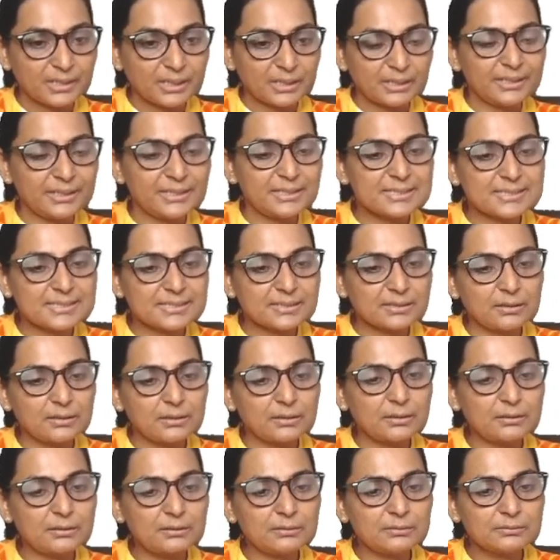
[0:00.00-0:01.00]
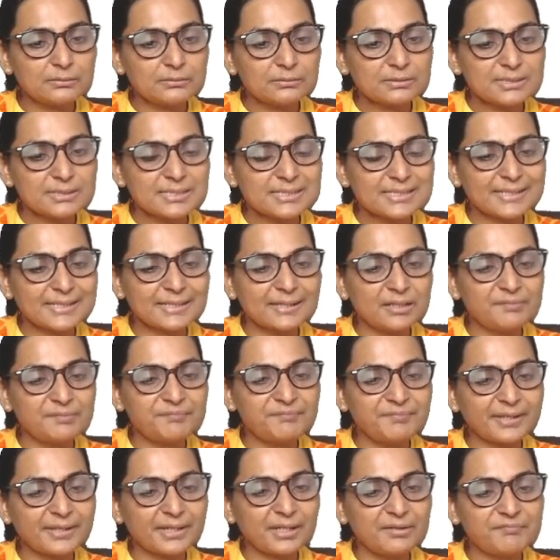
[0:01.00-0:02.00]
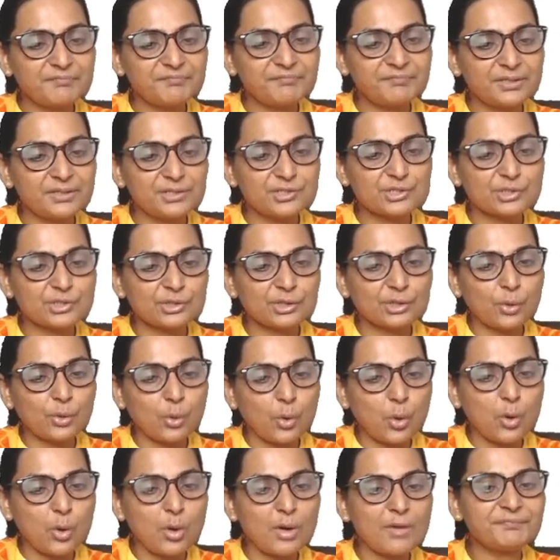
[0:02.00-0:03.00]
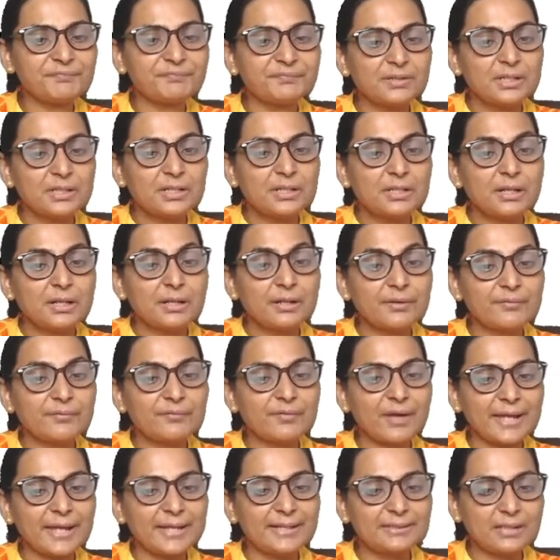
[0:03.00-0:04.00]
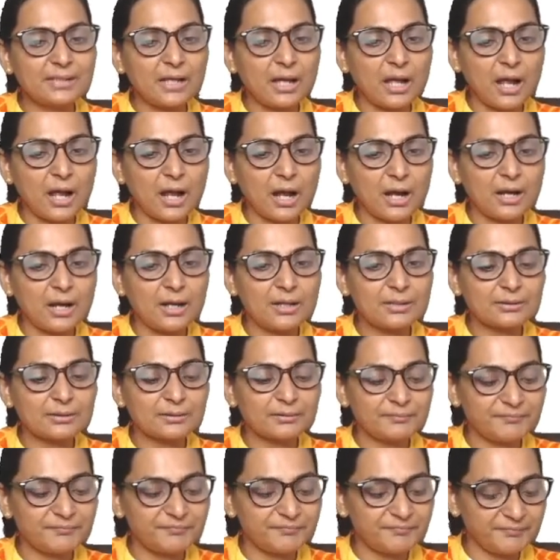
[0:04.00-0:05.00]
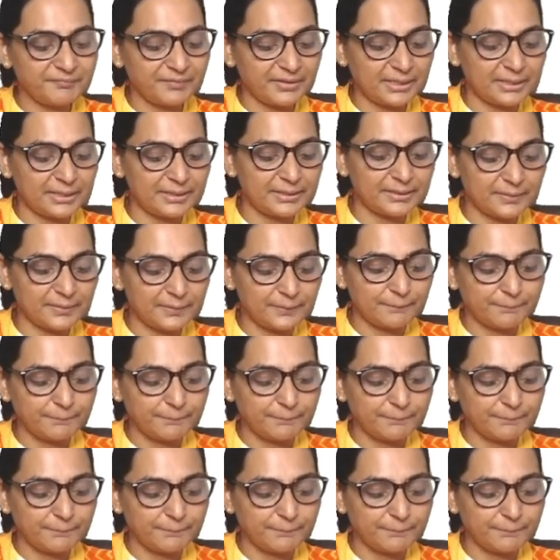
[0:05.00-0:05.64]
is a significant feature of right heart failure.